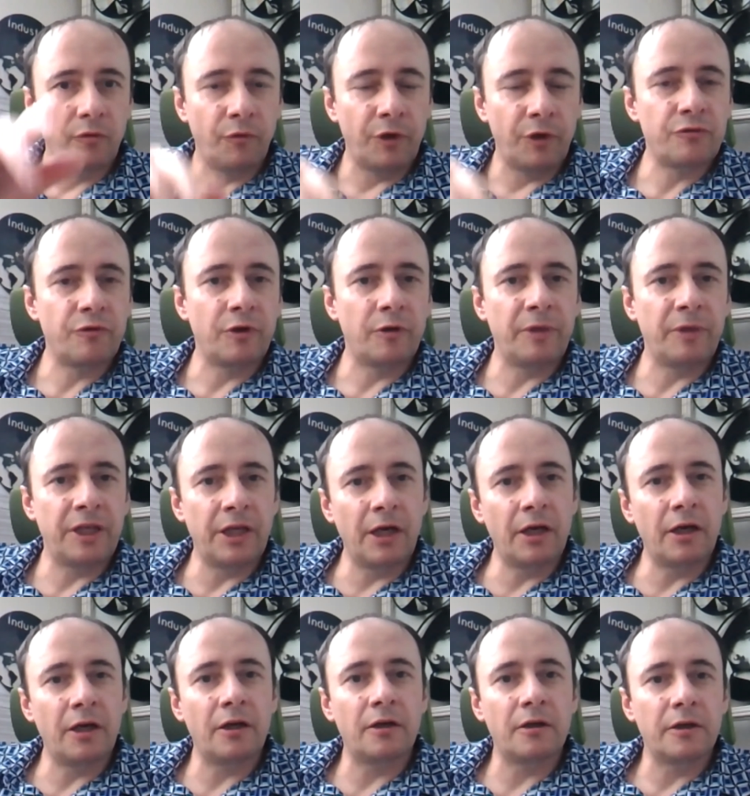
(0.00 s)
which will be
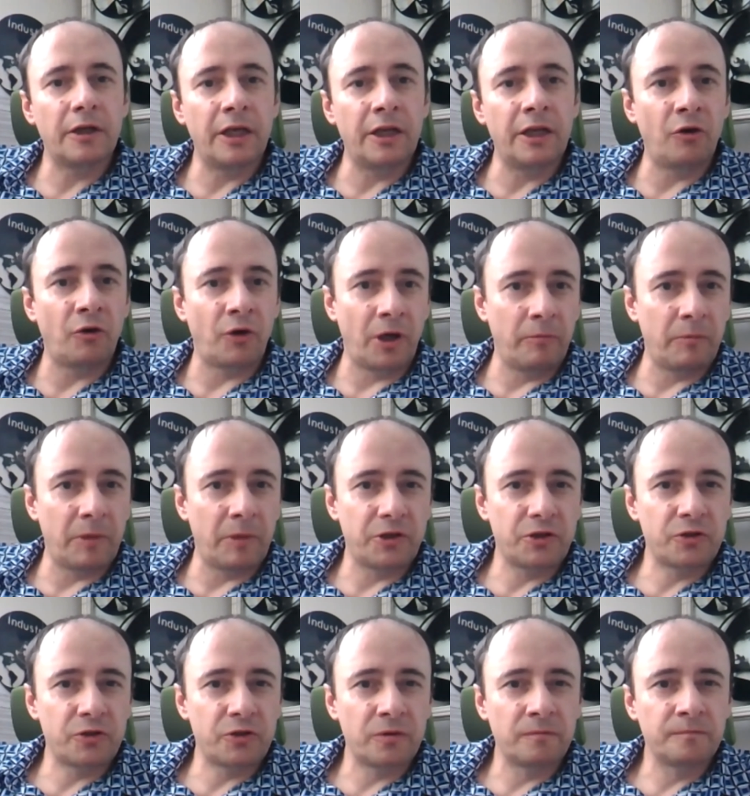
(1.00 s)
there in your
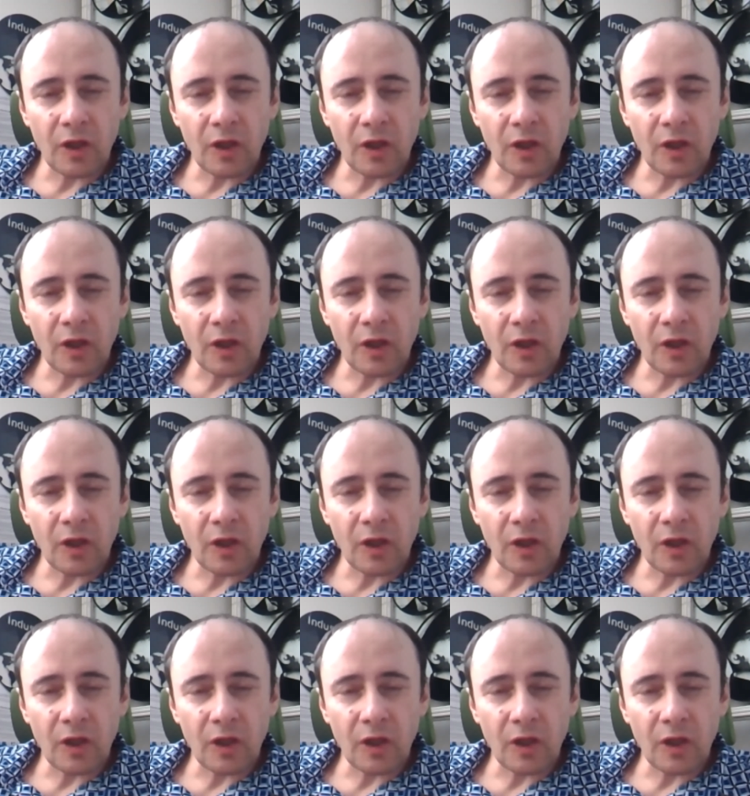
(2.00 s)
image,